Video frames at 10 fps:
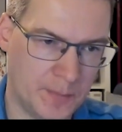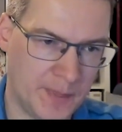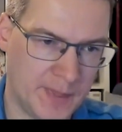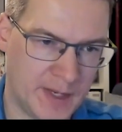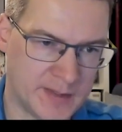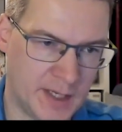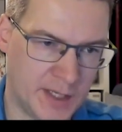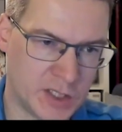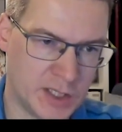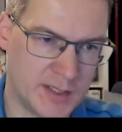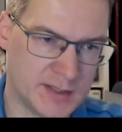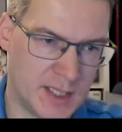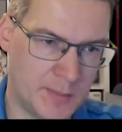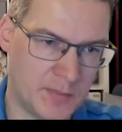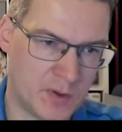there's actually a
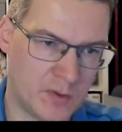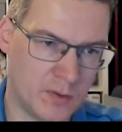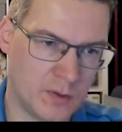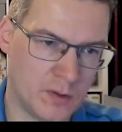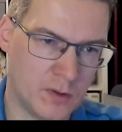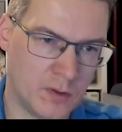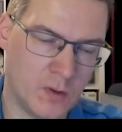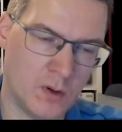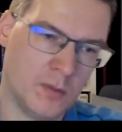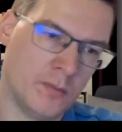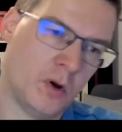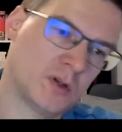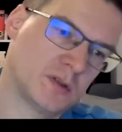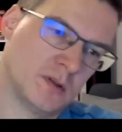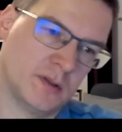step or
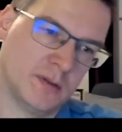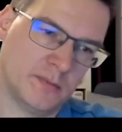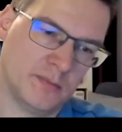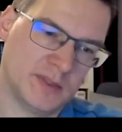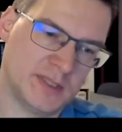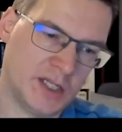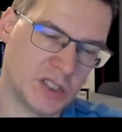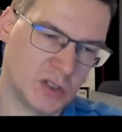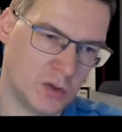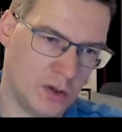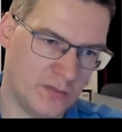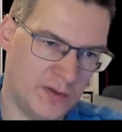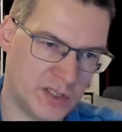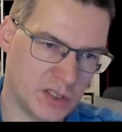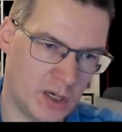a section called
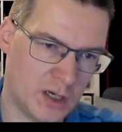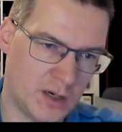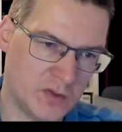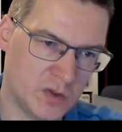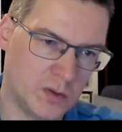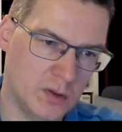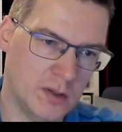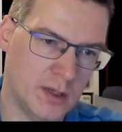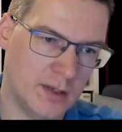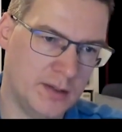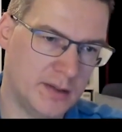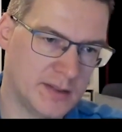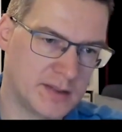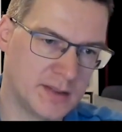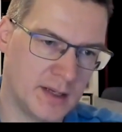Feature Archive Tool, and in
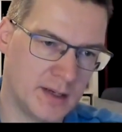this there